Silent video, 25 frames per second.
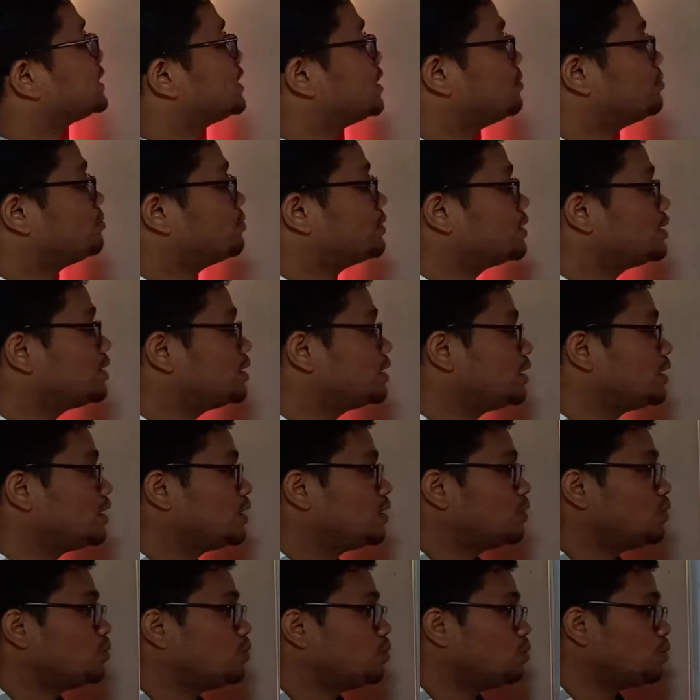number
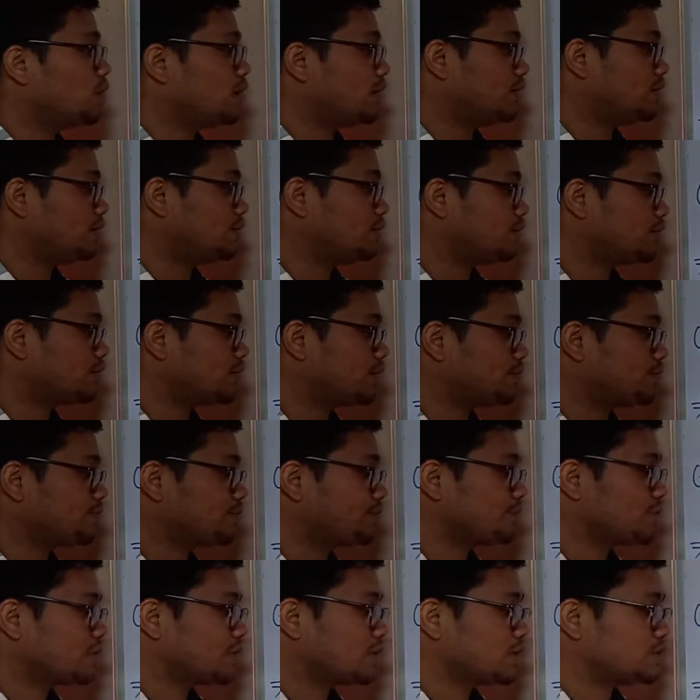1. Okay,
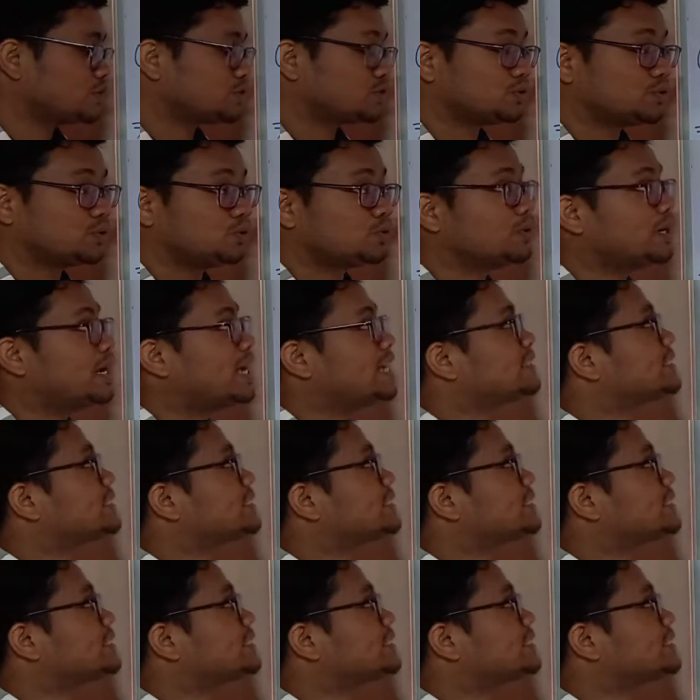so as